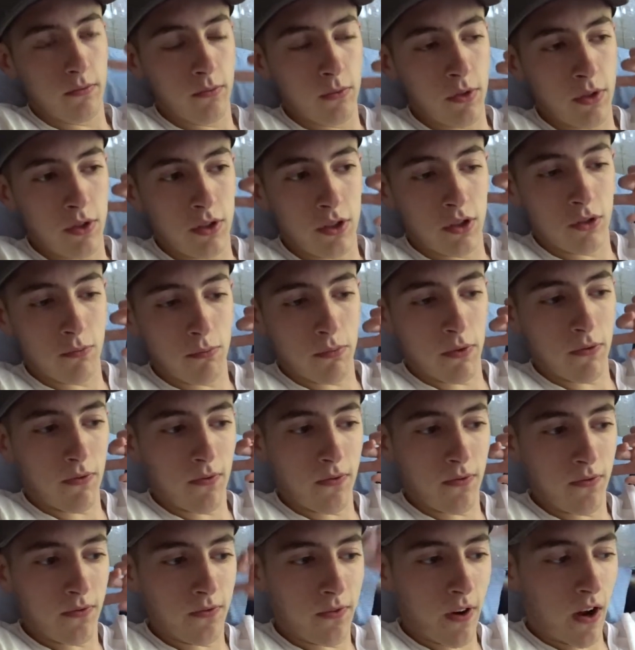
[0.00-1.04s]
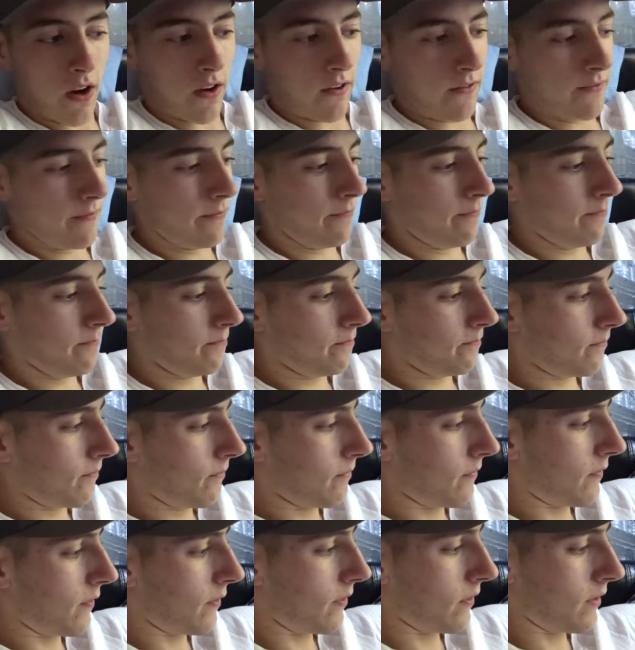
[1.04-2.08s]
which should be fun.
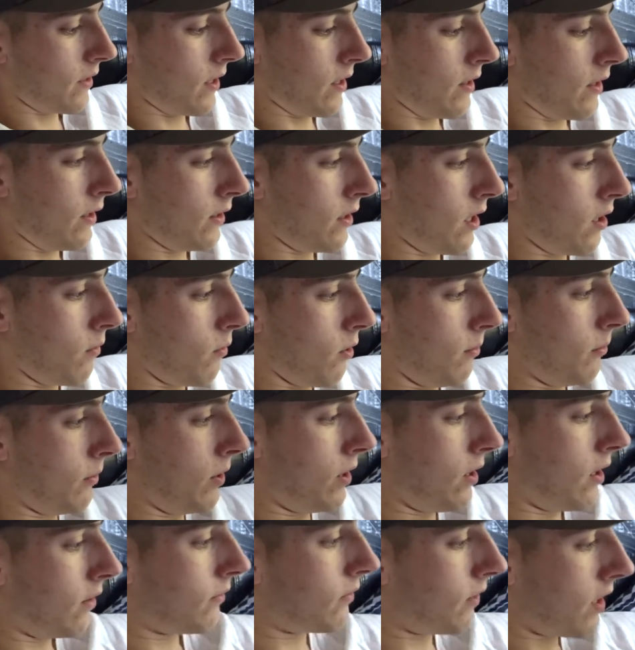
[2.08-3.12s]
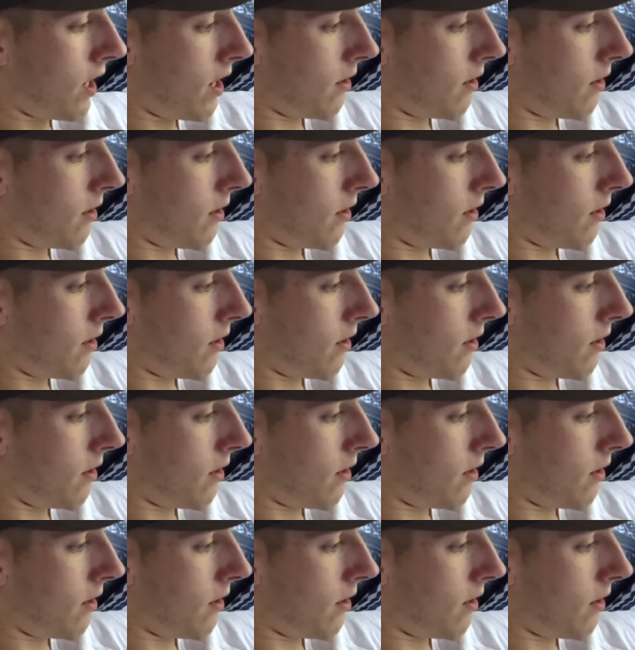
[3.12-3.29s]
And I don't know what I'm doing after